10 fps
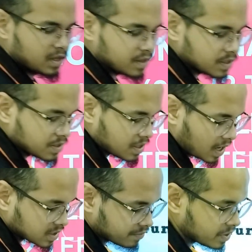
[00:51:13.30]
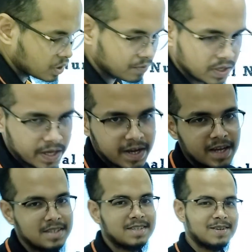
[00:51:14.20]
This is the last video of the day,
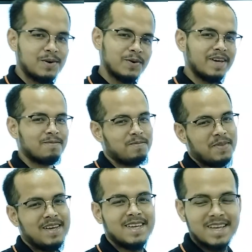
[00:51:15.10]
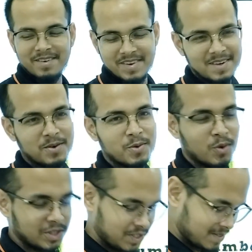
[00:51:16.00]
guys. Okay, give it a good
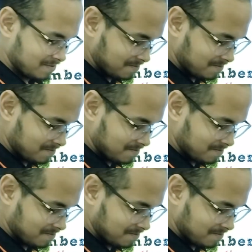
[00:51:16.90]
watch.